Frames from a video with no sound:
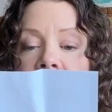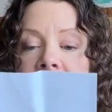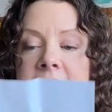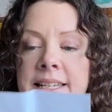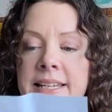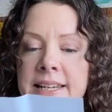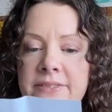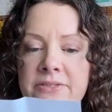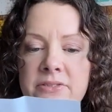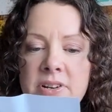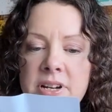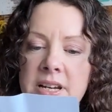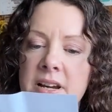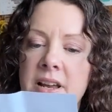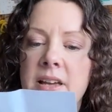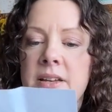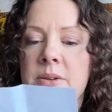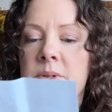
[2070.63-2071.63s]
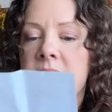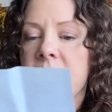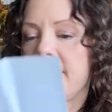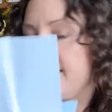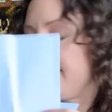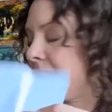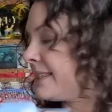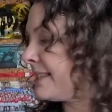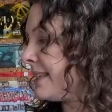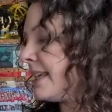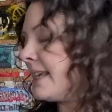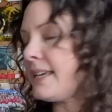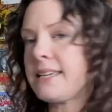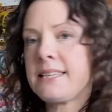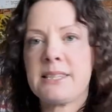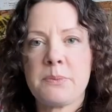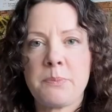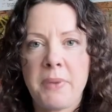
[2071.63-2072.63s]
delivery note, a
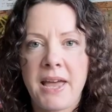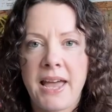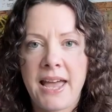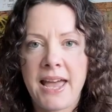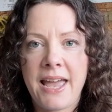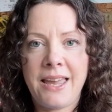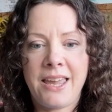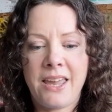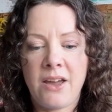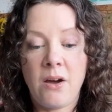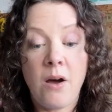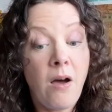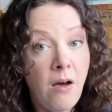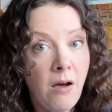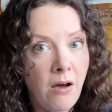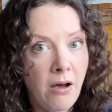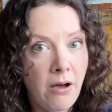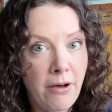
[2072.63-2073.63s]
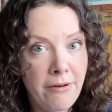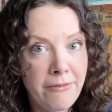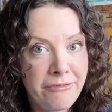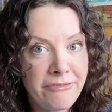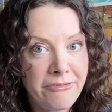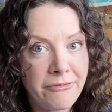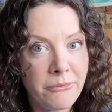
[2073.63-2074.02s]
6-pack of,